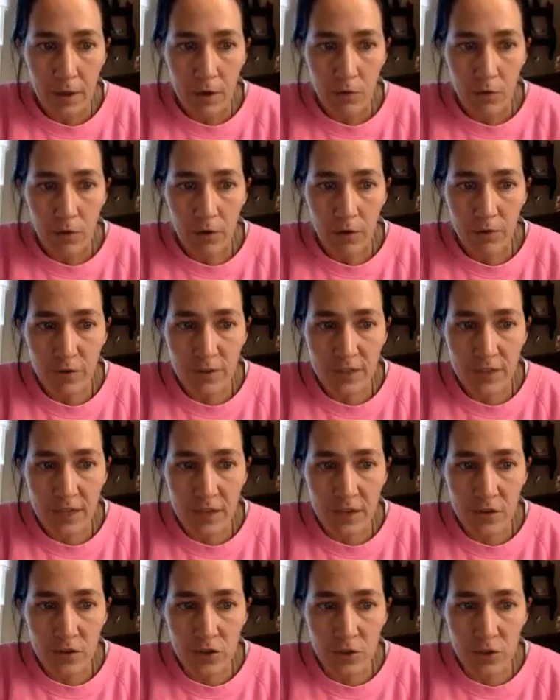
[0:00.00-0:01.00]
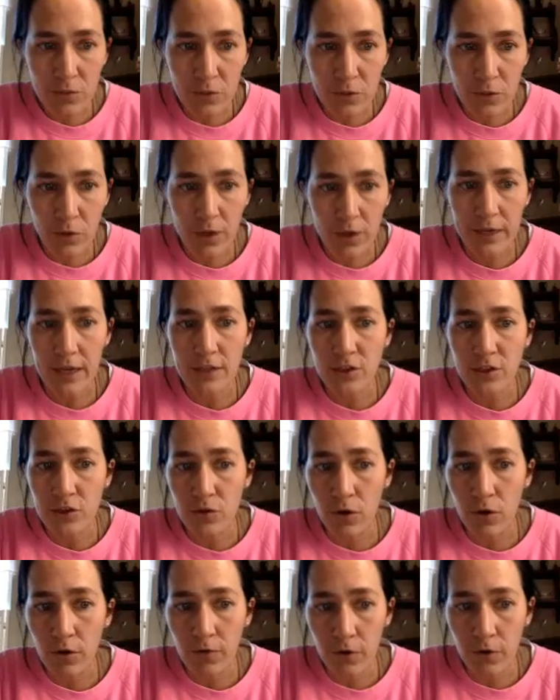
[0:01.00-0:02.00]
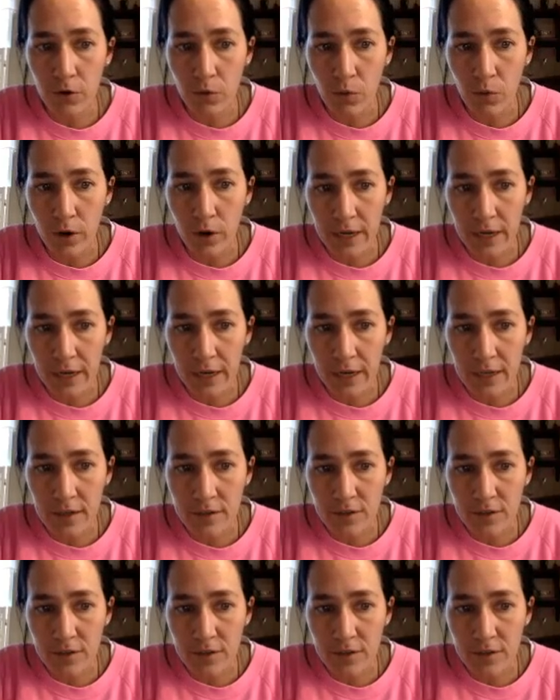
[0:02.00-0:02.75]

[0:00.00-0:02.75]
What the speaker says: Reference angle should be what gets you over to 180,